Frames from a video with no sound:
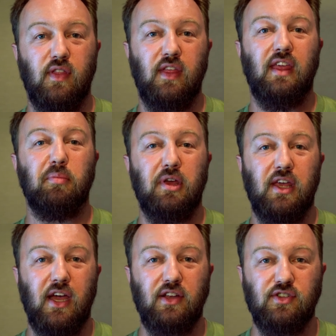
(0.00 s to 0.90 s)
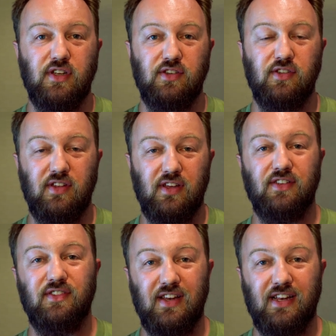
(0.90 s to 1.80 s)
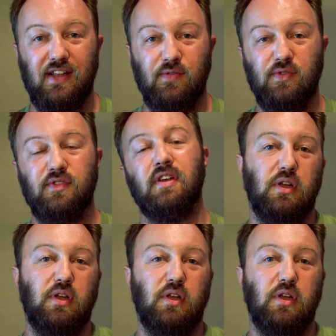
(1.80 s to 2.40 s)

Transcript: the pH into the acidic levels.